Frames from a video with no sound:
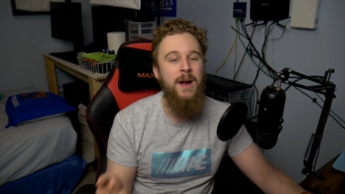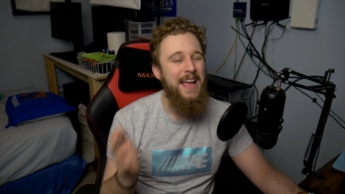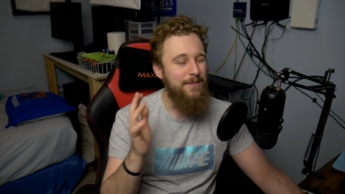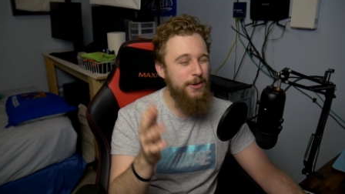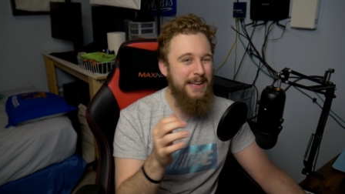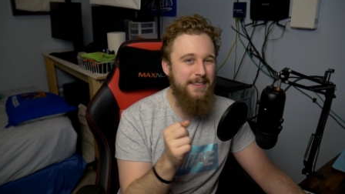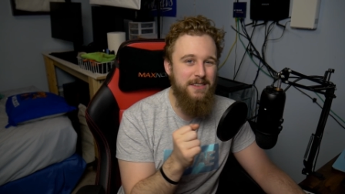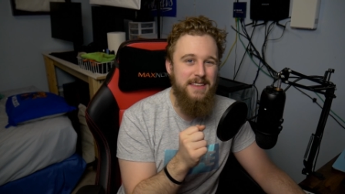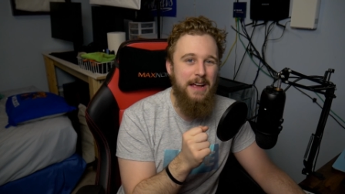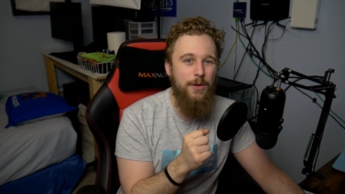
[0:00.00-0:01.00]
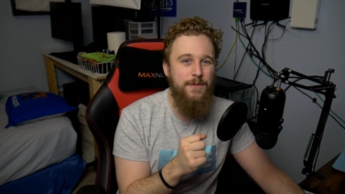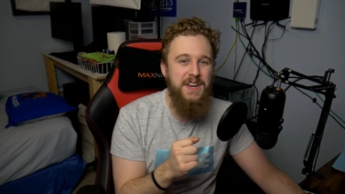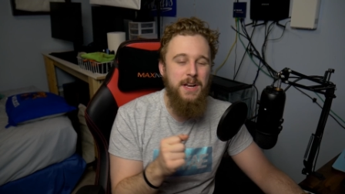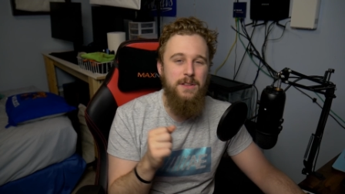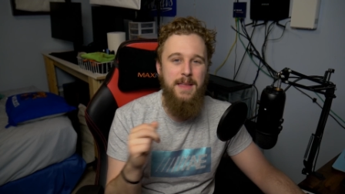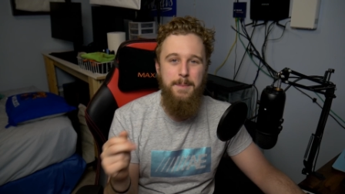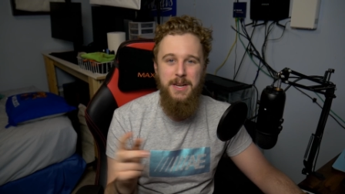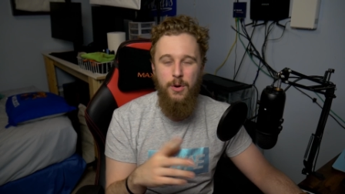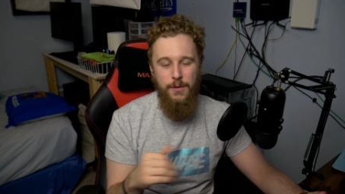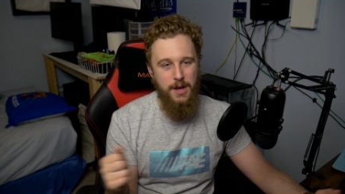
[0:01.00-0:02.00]
If you like this style of video, let
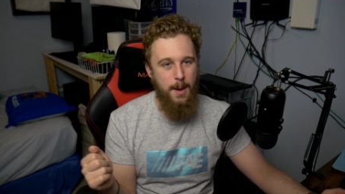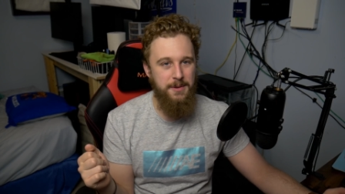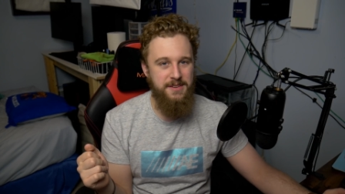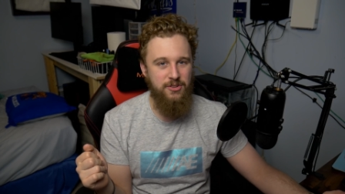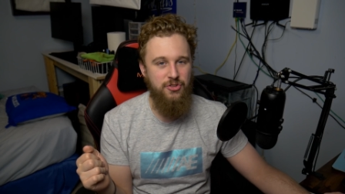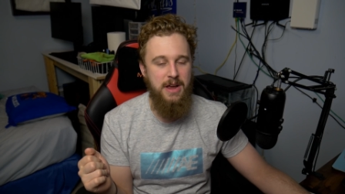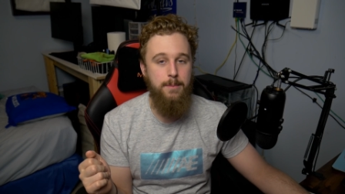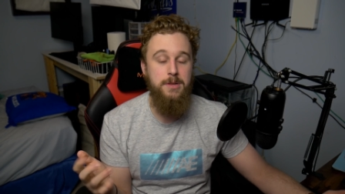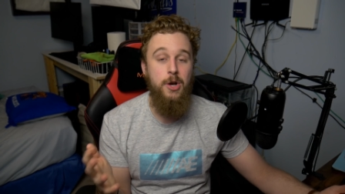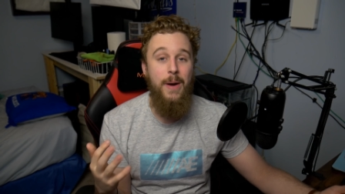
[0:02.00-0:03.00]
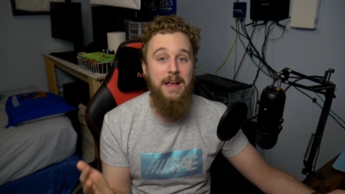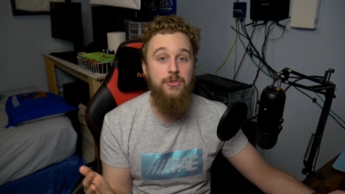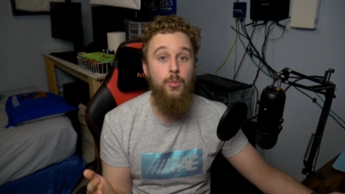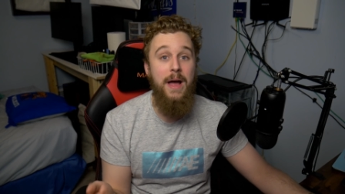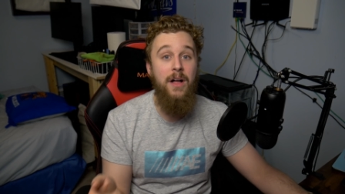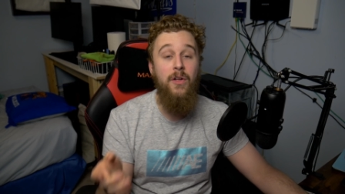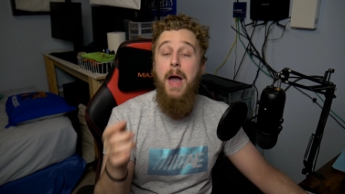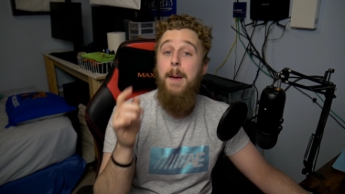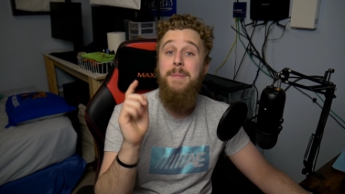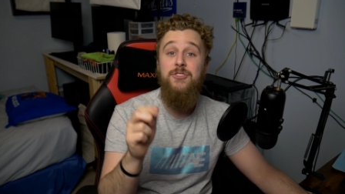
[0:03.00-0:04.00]
me know in the comment section down below as well.
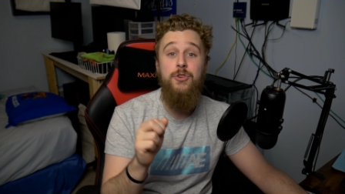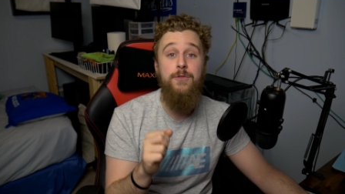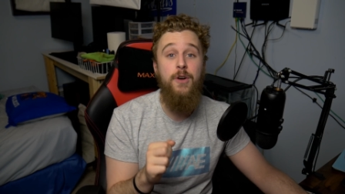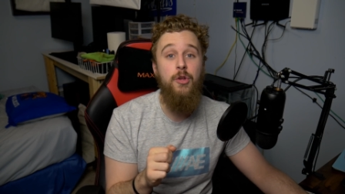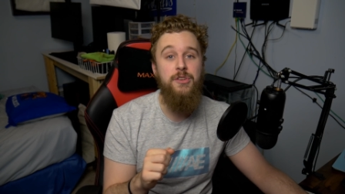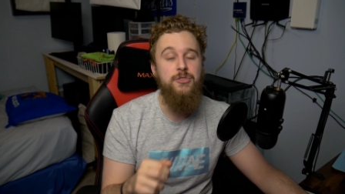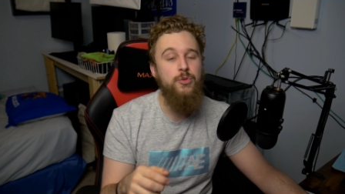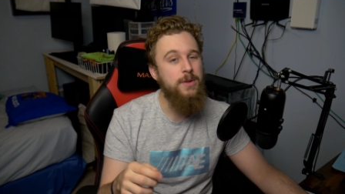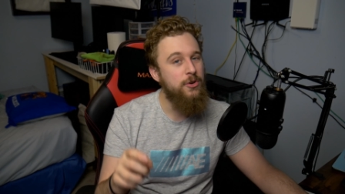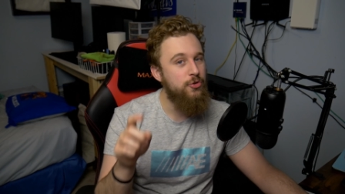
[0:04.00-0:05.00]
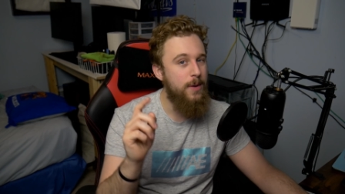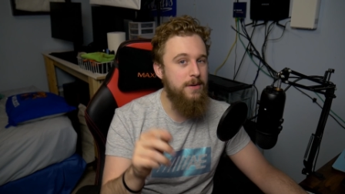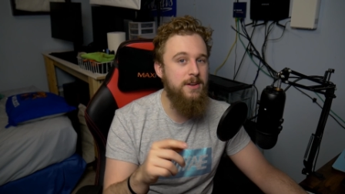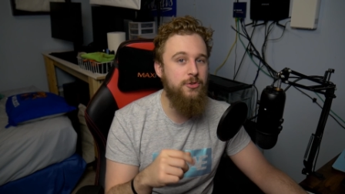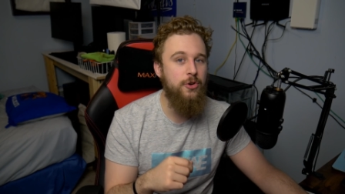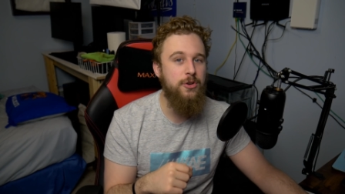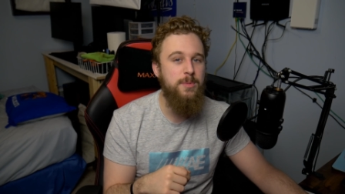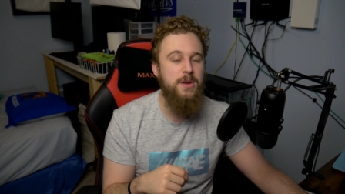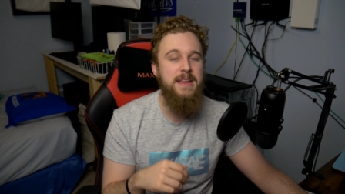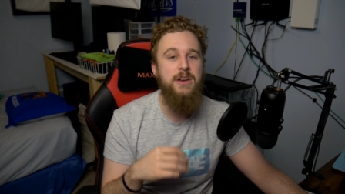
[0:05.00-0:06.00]
Be sure to follow us on Twitter, join our Discord
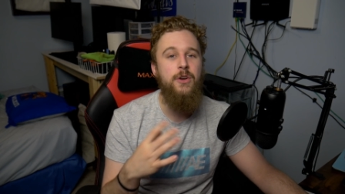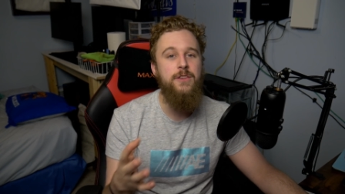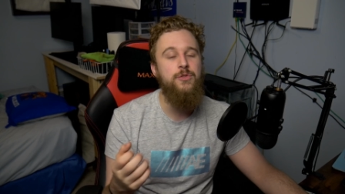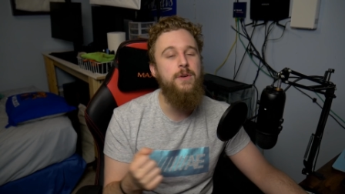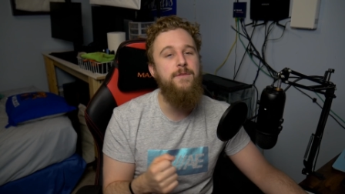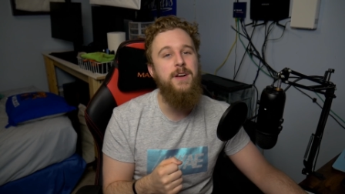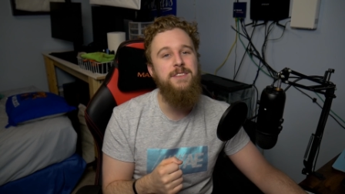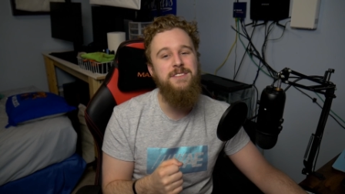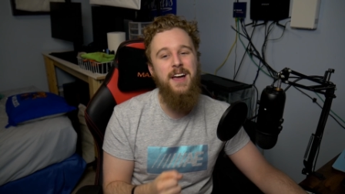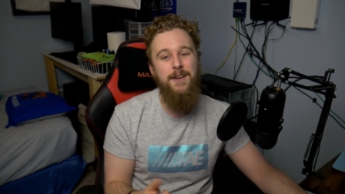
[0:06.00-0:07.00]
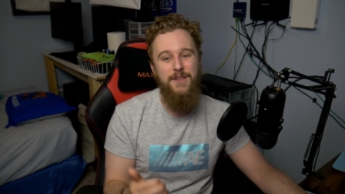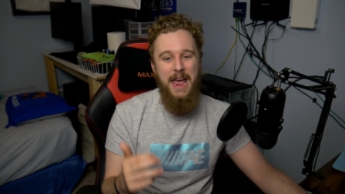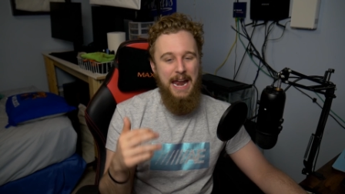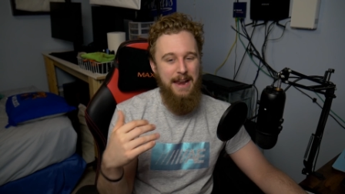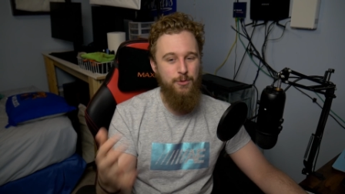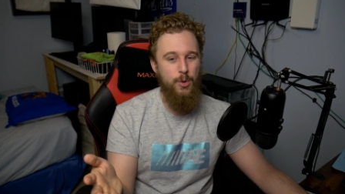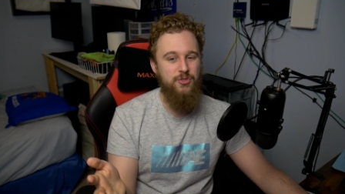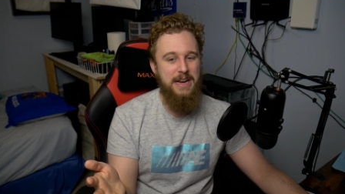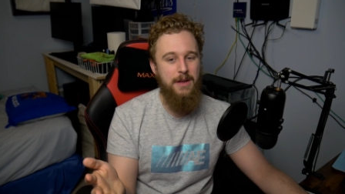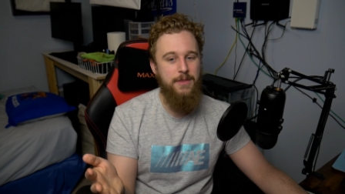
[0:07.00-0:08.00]
community, and all that sort of fun stuff. And if you want
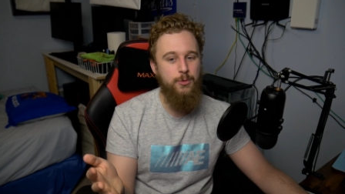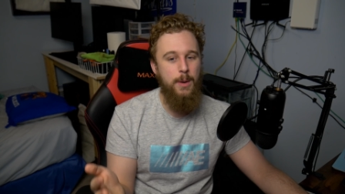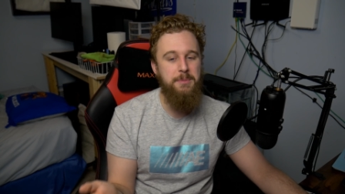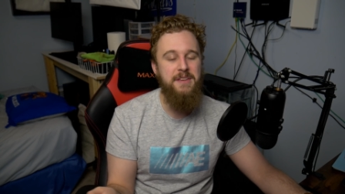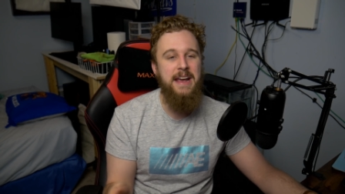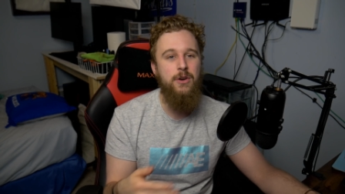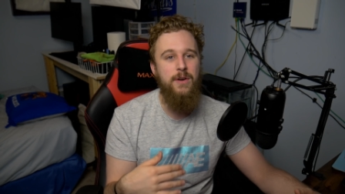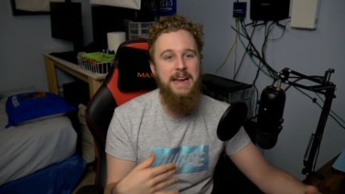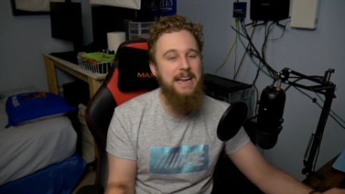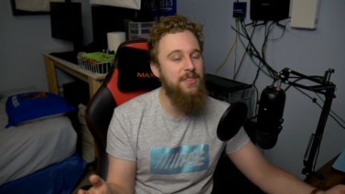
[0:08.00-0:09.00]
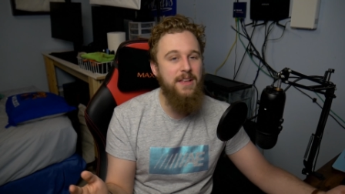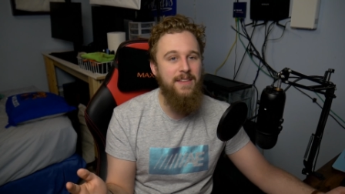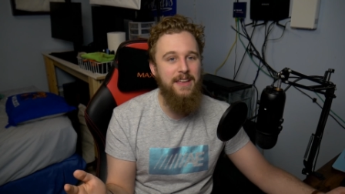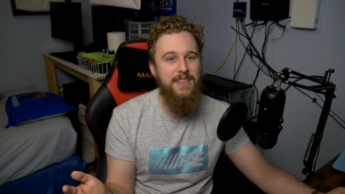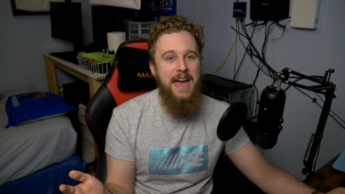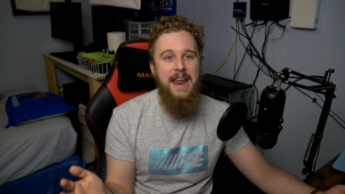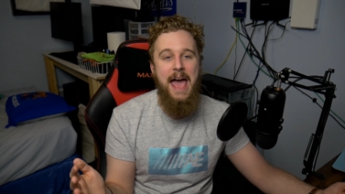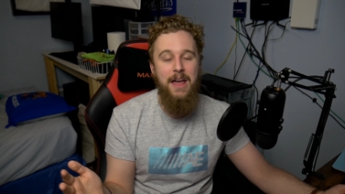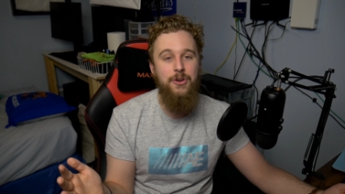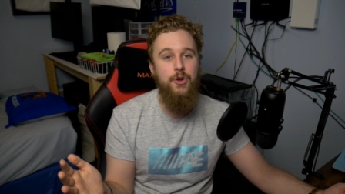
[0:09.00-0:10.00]
to check out this website or anything like that,
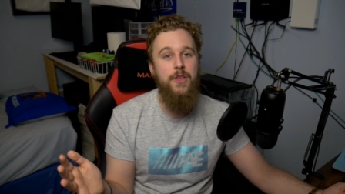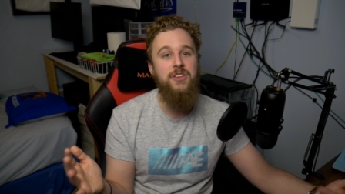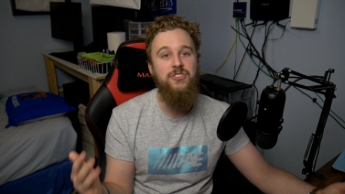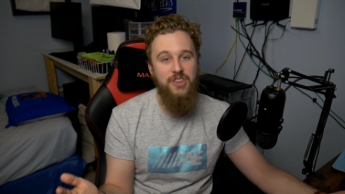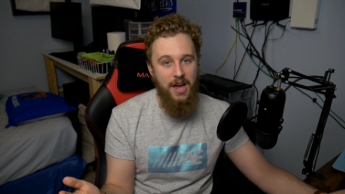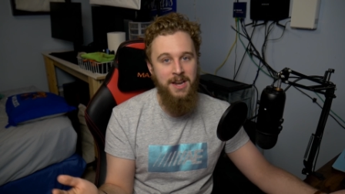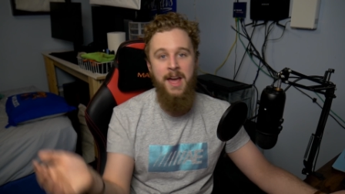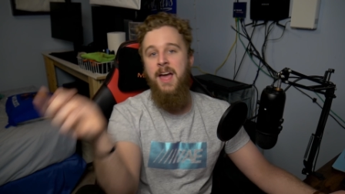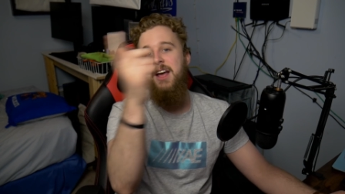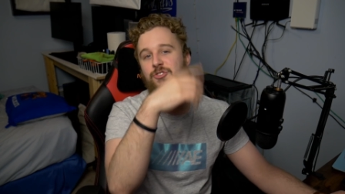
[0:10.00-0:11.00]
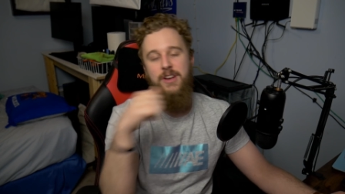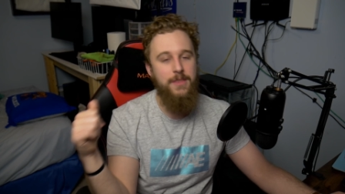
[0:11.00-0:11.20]
Under the Sun, check the